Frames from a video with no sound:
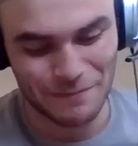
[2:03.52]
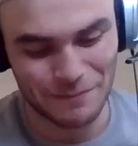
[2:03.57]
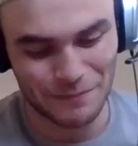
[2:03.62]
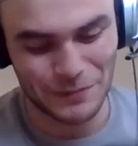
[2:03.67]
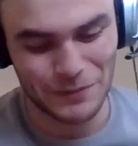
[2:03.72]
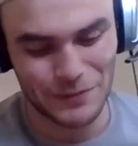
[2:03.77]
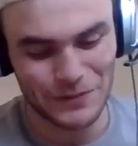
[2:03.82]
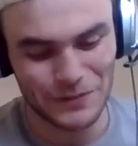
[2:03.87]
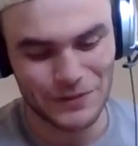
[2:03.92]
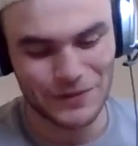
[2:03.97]

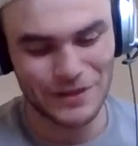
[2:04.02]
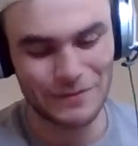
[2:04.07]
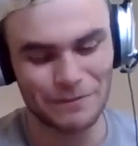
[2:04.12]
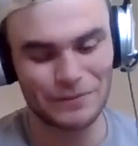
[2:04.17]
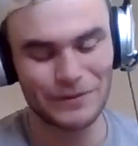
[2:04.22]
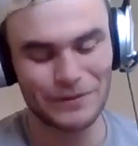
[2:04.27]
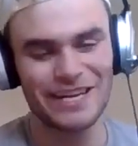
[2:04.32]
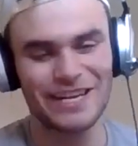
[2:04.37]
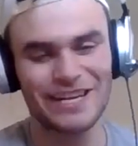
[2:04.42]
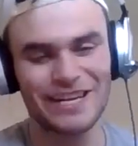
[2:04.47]
born and
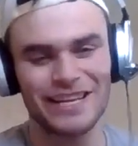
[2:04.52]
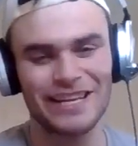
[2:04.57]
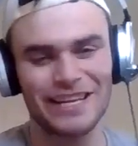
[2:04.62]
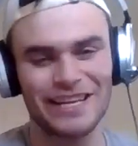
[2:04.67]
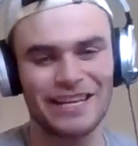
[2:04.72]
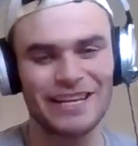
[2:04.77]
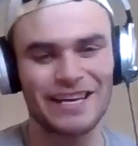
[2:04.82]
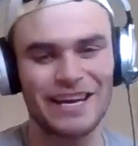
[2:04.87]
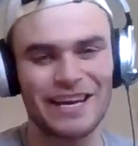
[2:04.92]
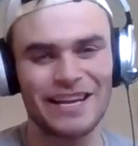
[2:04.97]
bred in
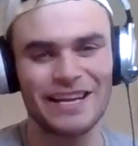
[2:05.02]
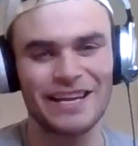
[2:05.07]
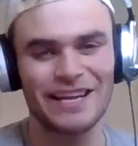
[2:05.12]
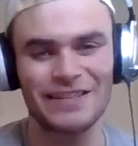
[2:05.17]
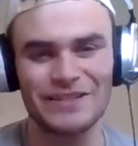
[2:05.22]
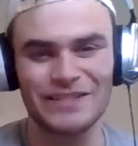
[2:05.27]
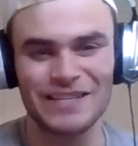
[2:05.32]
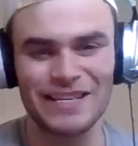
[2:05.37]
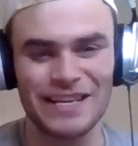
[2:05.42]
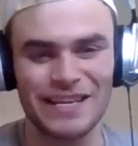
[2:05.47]

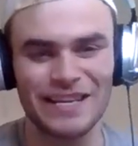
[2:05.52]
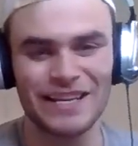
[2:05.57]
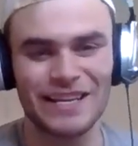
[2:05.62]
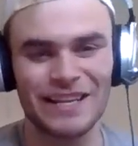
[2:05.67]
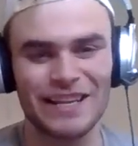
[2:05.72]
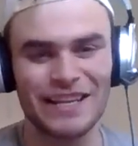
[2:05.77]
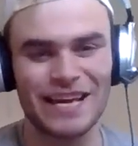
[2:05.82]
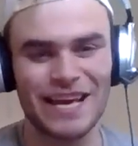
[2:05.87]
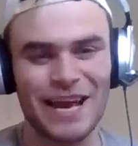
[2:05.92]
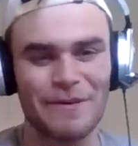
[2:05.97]
New Zealand,
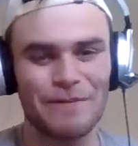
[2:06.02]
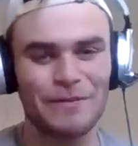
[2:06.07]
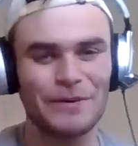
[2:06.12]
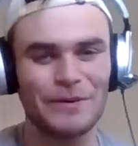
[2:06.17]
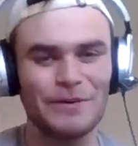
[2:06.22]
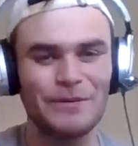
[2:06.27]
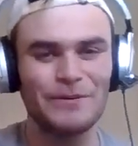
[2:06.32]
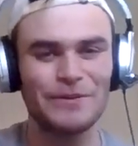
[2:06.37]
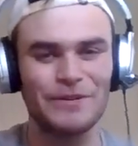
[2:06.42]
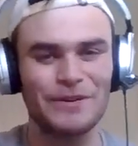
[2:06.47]
in the
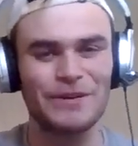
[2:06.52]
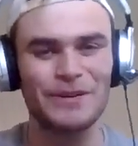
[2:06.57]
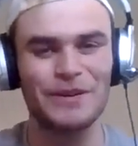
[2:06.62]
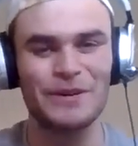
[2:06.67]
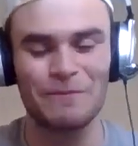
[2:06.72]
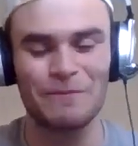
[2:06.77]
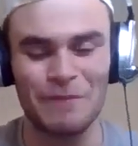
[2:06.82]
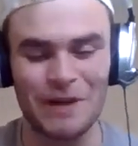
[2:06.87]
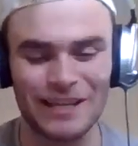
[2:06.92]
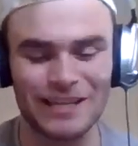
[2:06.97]
capital, good
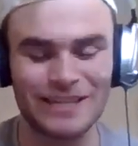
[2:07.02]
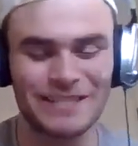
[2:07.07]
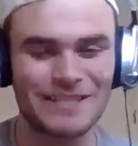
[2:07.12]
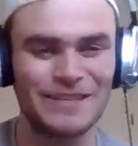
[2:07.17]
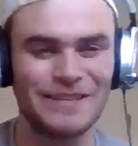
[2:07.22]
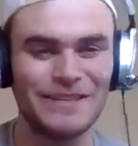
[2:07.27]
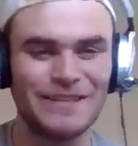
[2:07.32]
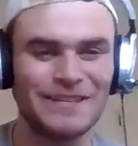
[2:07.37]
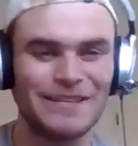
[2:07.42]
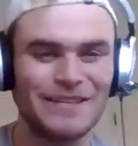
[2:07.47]
old
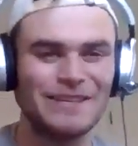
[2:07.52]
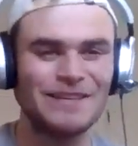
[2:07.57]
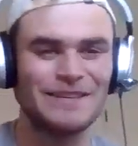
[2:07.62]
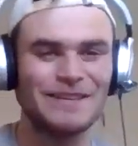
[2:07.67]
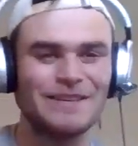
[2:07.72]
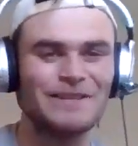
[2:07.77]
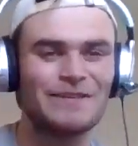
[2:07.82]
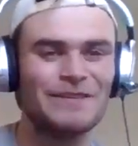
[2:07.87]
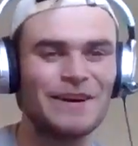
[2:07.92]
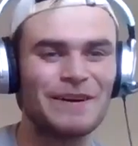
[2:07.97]
Wellington,
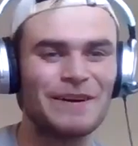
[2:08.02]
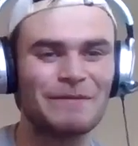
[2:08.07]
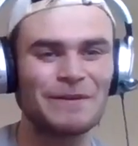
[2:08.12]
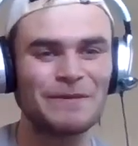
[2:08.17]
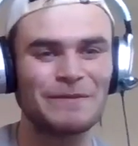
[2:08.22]
where